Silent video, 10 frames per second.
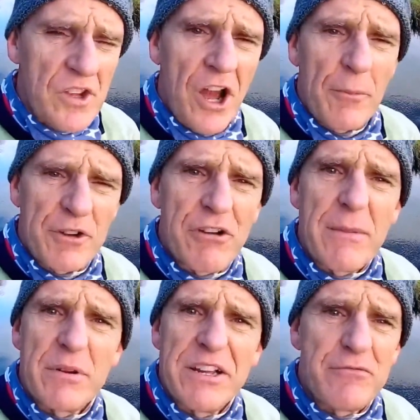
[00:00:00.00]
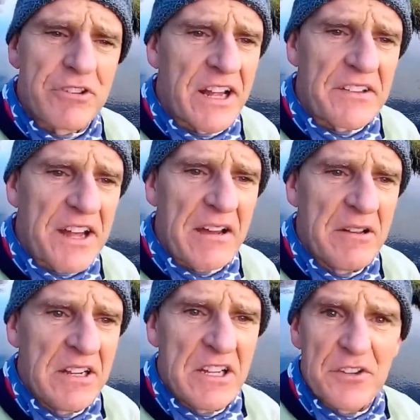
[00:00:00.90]
I'm a great believer in that now.
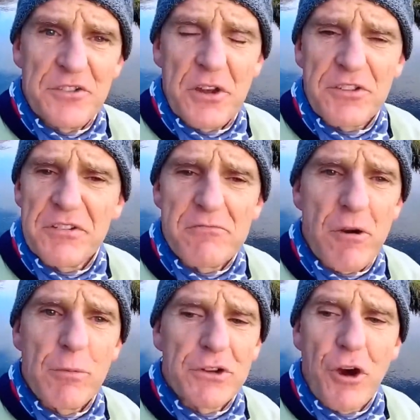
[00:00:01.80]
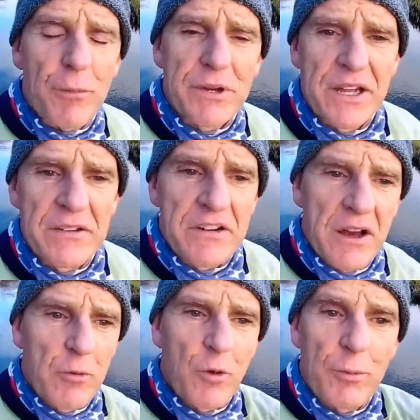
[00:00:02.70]
There's nothing wrong with copying,
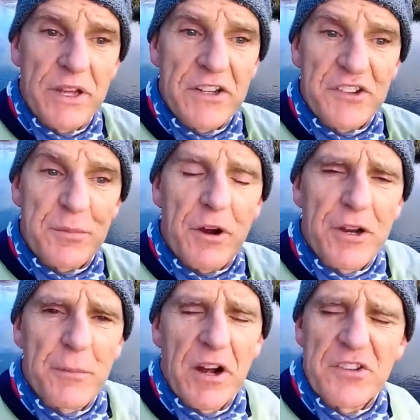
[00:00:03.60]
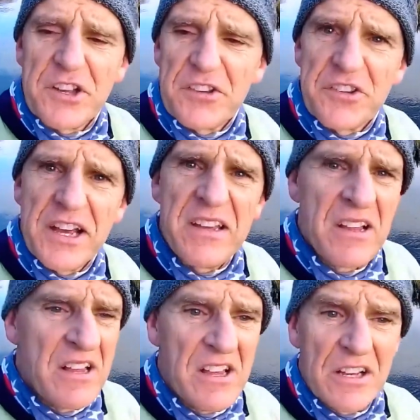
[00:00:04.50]
or being inspired by, as they say,
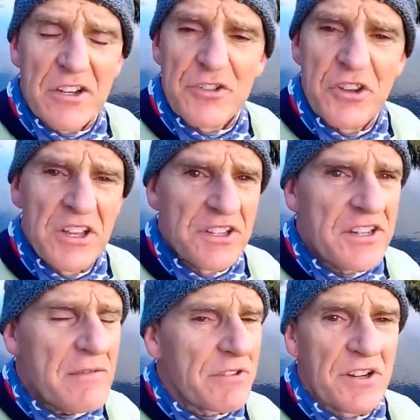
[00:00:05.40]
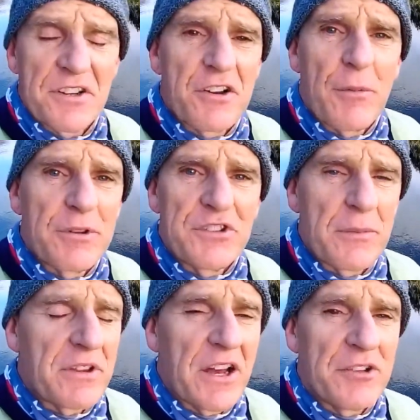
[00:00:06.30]
because you're never going to copy
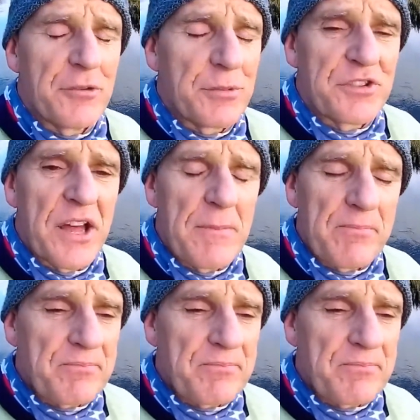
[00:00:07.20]
something 100%.